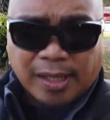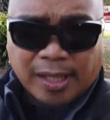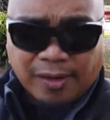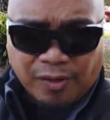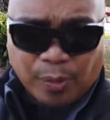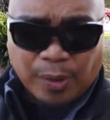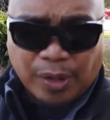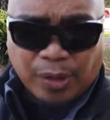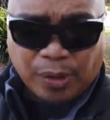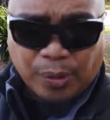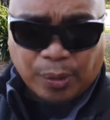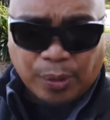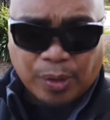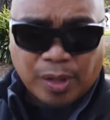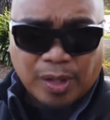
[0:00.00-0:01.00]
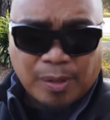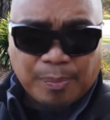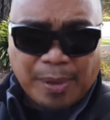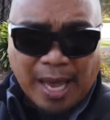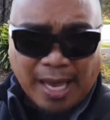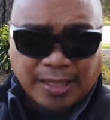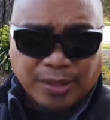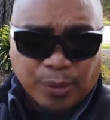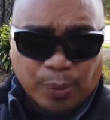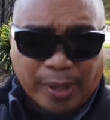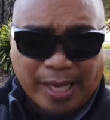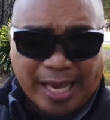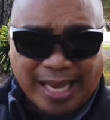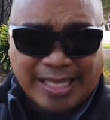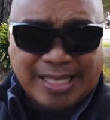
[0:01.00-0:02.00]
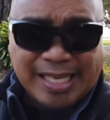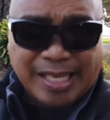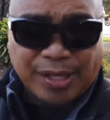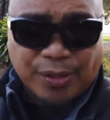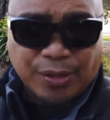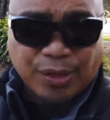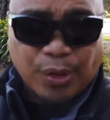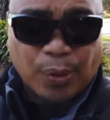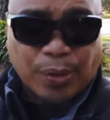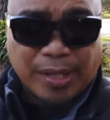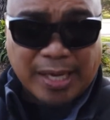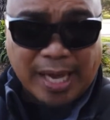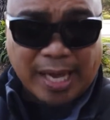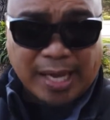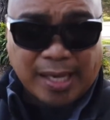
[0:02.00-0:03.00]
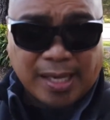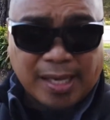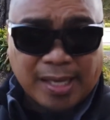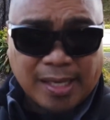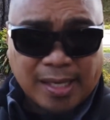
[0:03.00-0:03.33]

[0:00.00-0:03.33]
everyone who passed away 18 years ago today.